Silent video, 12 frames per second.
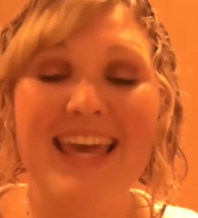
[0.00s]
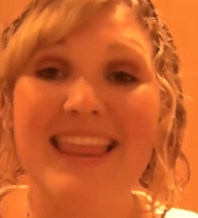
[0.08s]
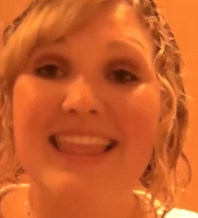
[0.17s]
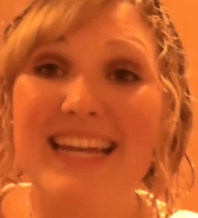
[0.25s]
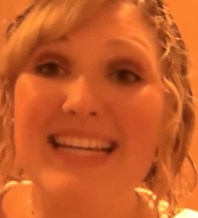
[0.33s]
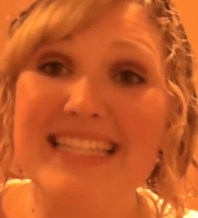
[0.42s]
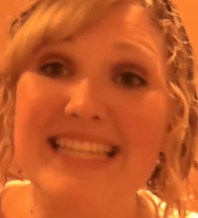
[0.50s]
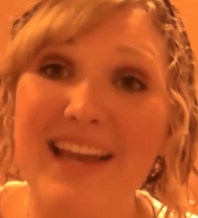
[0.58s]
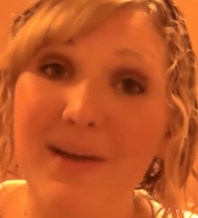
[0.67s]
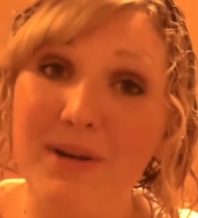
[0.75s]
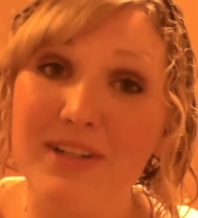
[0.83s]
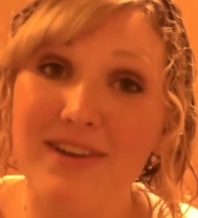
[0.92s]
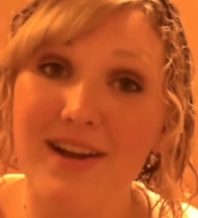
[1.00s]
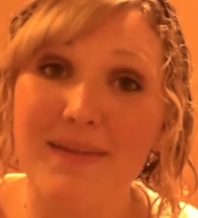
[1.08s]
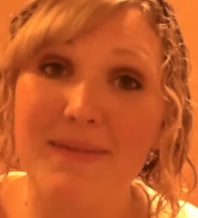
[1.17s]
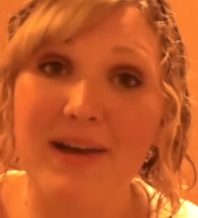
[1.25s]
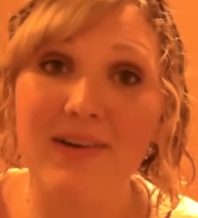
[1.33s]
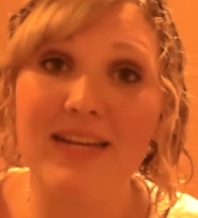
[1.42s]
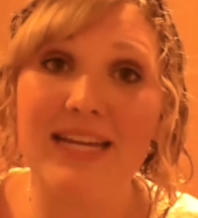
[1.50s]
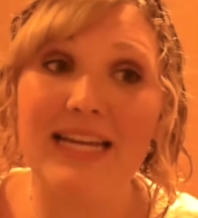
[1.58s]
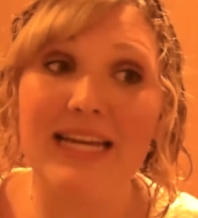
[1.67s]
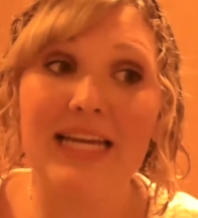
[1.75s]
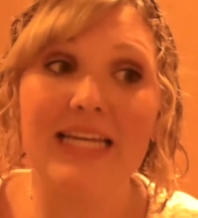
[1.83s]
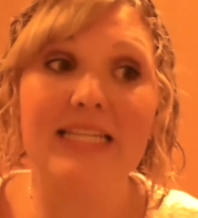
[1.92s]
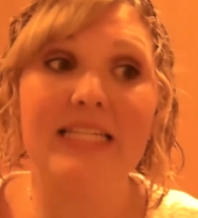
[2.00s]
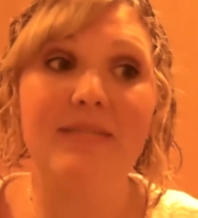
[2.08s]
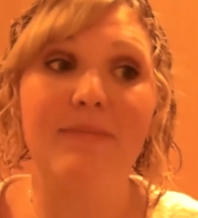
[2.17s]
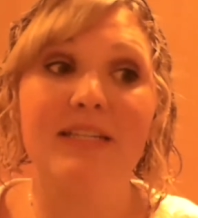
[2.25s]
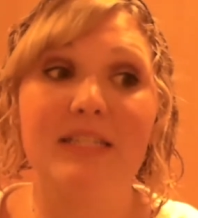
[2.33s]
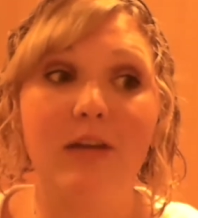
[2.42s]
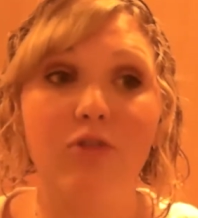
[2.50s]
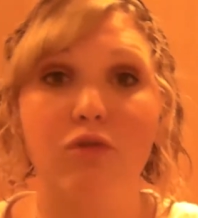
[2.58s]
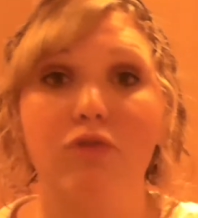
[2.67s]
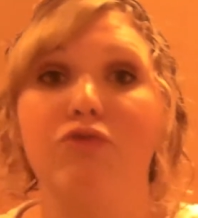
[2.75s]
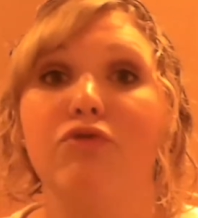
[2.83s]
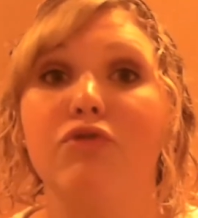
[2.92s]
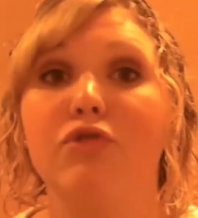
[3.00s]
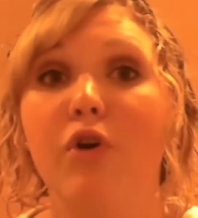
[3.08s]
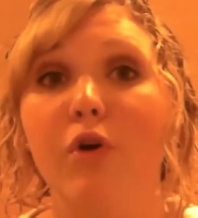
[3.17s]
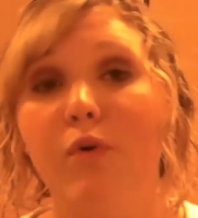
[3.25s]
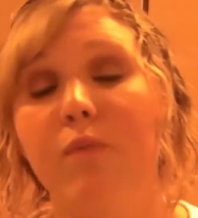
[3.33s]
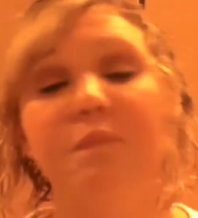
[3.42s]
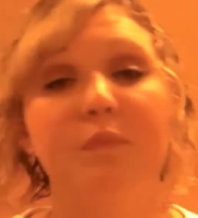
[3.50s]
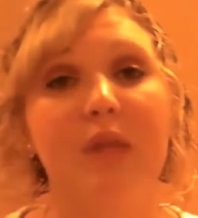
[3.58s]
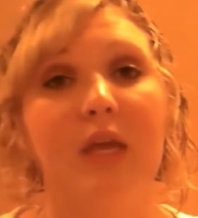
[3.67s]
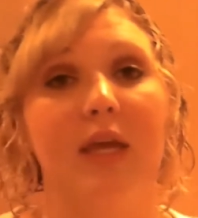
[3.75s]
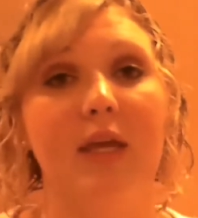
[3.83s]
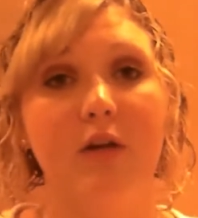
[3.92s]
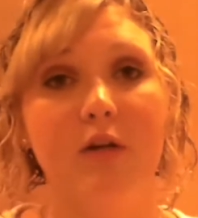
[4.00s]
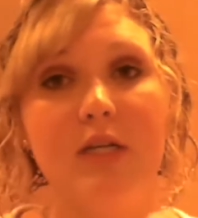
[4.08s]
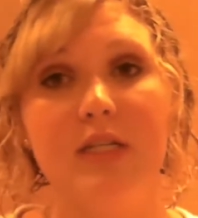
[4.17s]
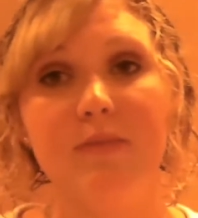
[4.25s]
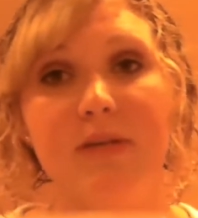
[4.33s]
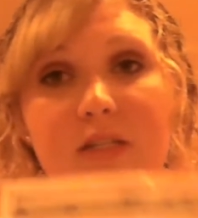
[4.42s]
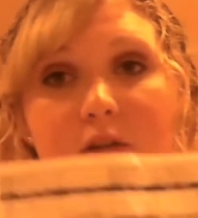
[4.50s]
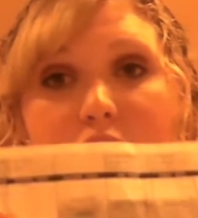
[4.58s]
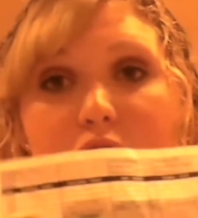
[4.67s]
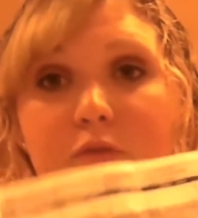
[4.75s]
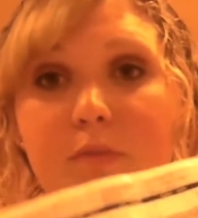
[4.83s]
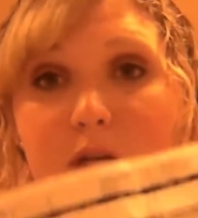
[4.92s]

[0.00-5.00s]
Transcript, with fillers: The next thing I want to talk about is my schedule. So here is my schedule from